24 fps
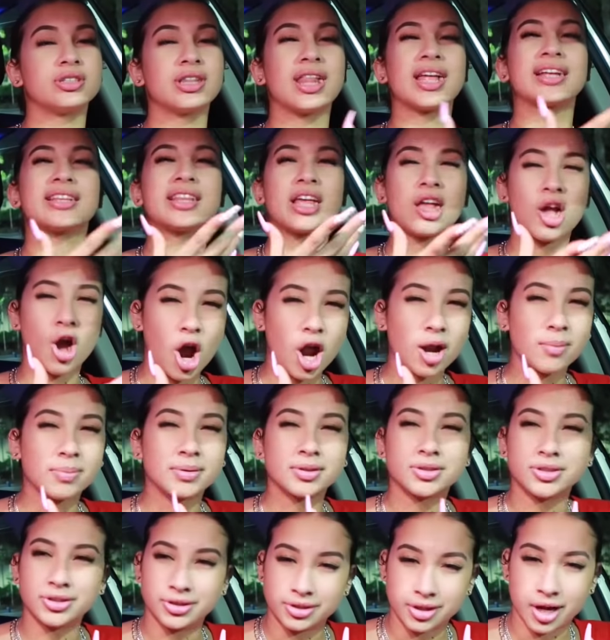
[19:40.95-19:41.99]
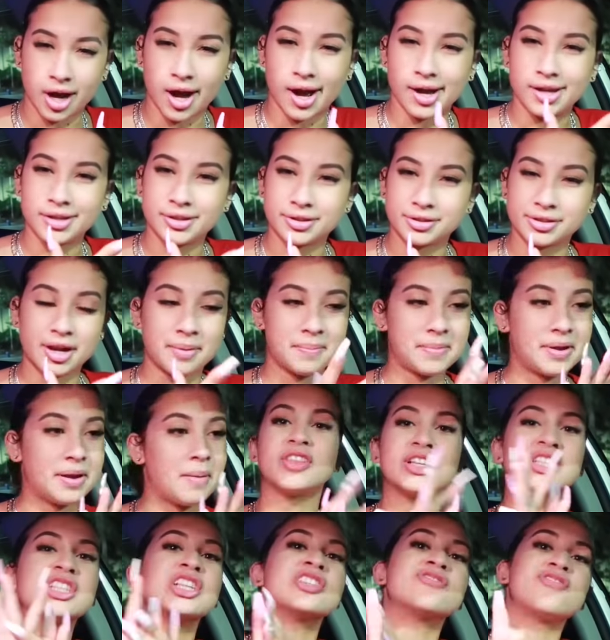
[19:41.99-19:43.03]
Like, they are, but they're not. You know what I mean?
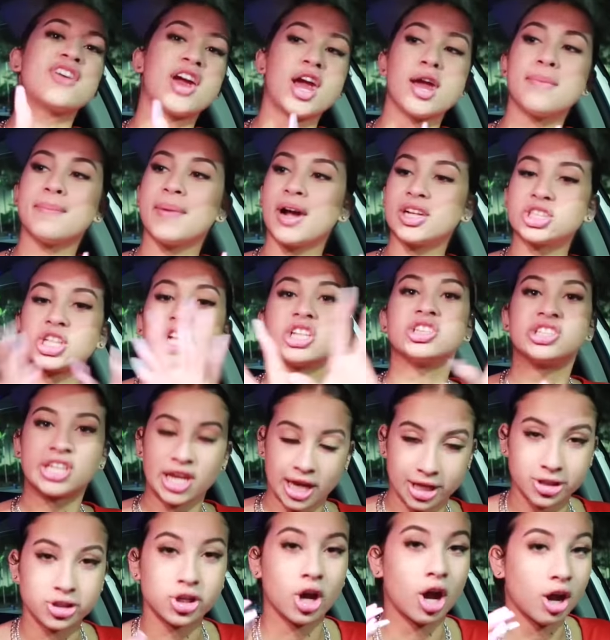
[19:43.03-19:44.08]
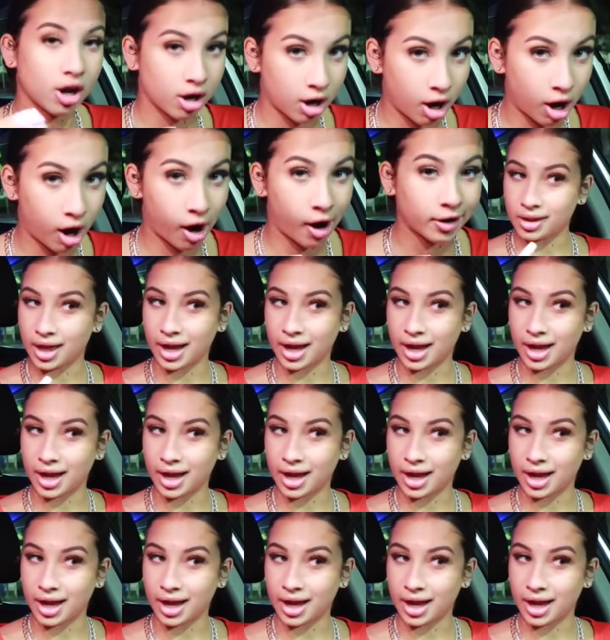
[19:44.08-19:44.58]
This is very much a TikTok car.